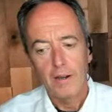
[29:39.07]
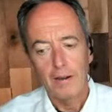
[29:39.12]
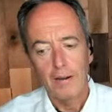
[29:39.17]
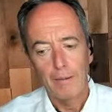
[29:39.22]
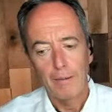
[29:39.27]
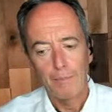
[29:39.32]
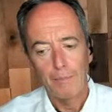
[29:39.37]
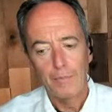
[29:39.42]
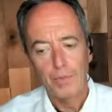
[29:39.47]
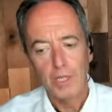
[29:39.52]

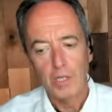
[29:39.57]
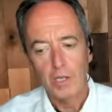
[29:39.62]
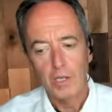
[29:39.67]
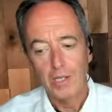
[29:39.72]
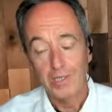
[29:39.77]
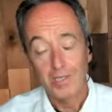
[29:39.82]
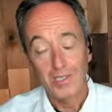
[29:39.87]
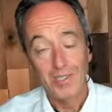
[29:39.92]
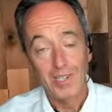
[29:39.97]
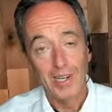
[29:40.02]
You
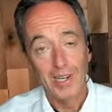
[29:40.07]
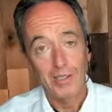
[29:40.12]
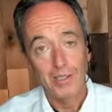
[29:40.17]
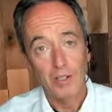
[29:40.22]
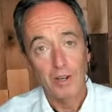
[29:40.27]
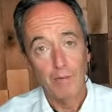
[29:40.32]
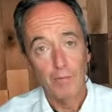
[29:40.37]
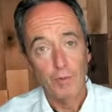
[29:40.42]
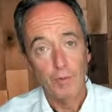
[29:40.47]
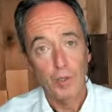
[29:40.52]
get to stay
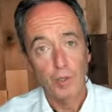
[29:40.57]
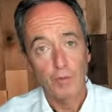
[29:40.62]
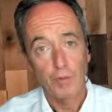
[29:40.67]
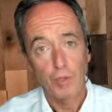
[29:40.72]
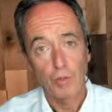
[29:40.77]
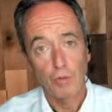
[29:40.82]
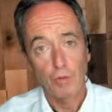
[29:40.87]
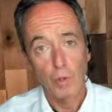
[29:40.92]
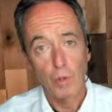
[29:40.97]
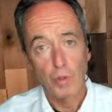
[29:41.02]
in the comfort
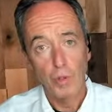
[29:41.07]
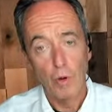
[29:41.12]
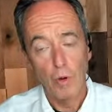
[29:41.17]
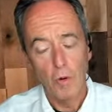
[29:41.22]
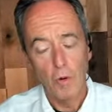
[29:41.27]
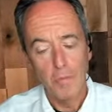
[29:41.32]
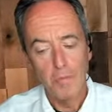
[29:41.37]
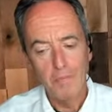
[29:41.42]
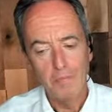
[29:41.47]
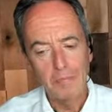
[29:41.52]
of your own
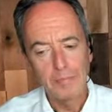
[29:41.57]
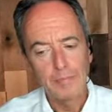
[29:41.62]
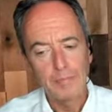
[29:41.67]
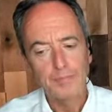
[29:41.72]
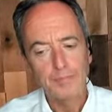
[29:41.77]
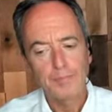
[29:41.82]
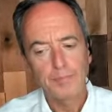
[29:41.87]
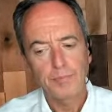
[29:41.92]
home.